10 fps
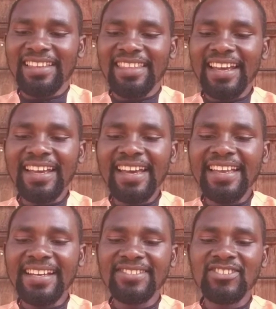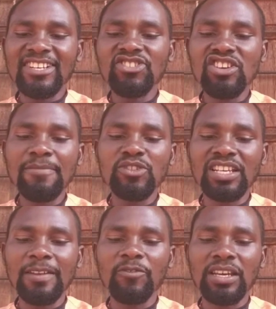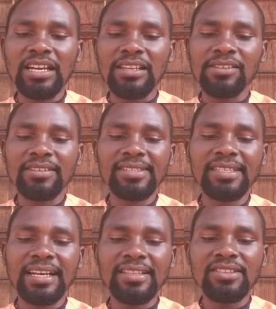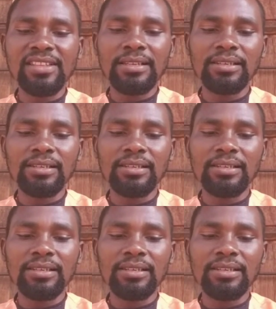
The hare stretched himself alongside the